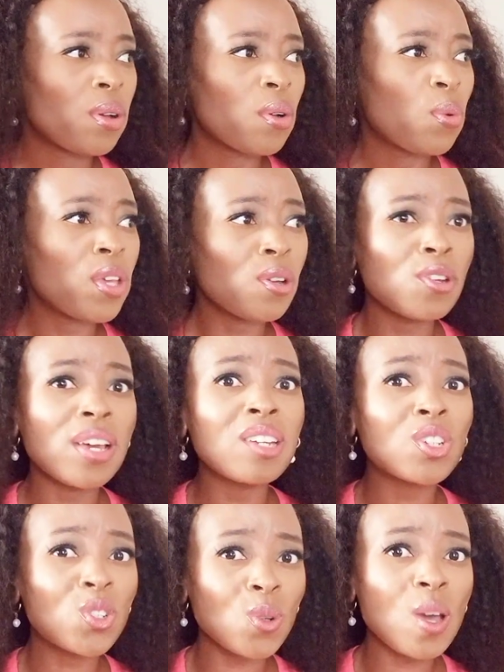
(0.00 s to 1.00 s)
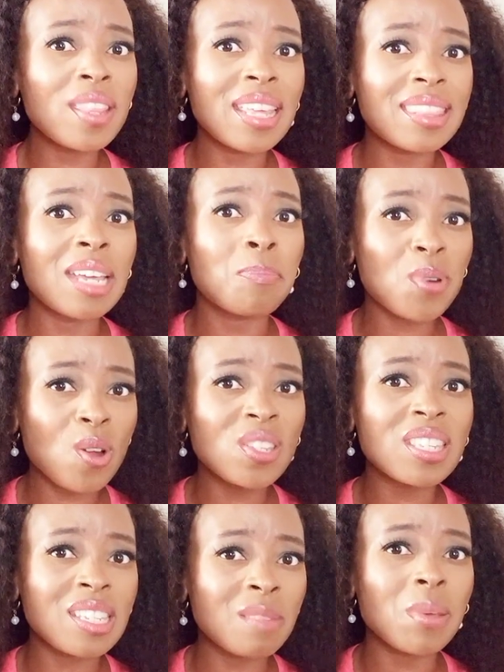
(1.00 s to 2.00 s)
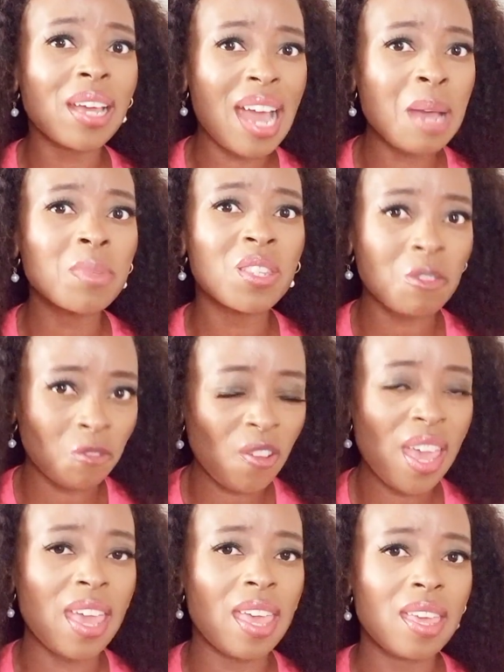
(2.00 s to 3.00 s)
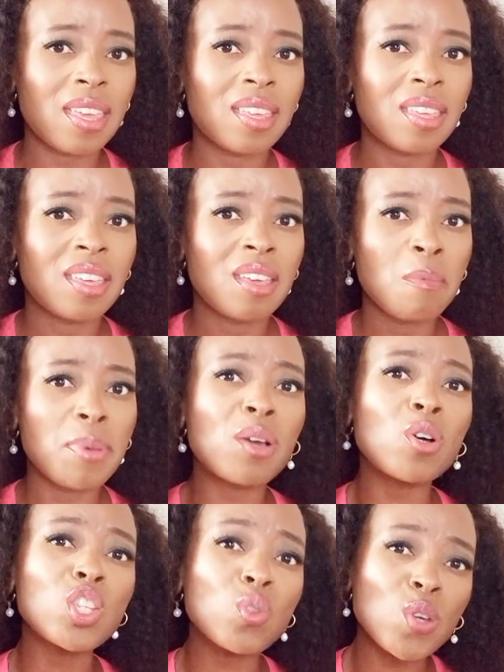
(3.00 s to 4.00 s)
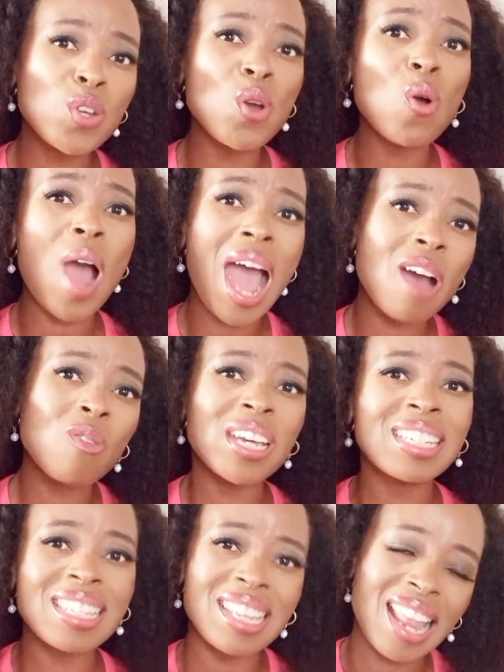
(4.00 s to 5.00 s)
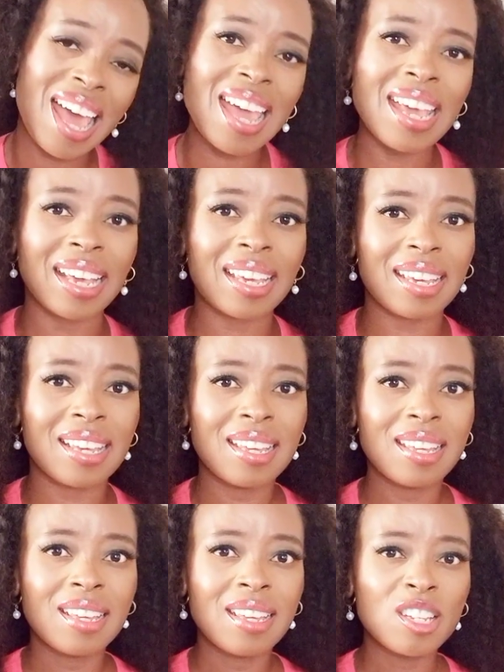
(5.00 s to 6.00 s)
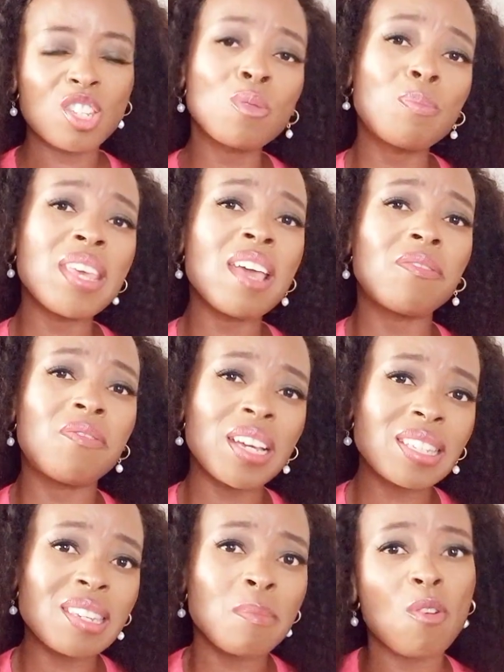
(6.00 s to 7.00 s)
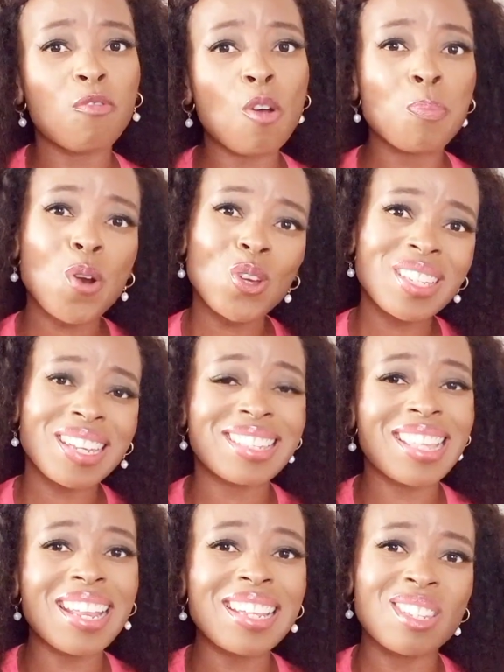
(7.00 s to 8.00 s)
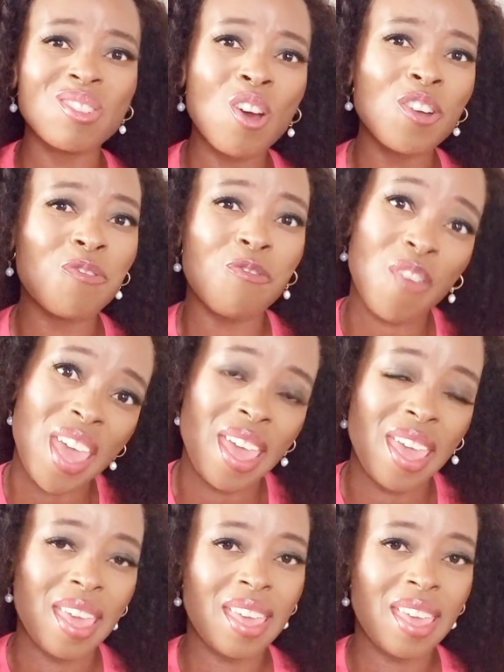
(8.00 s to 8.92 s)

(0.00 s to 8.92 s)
we're going to ensure that that process becomes fair, because we know how it's like to be a victim of a process that is not fair.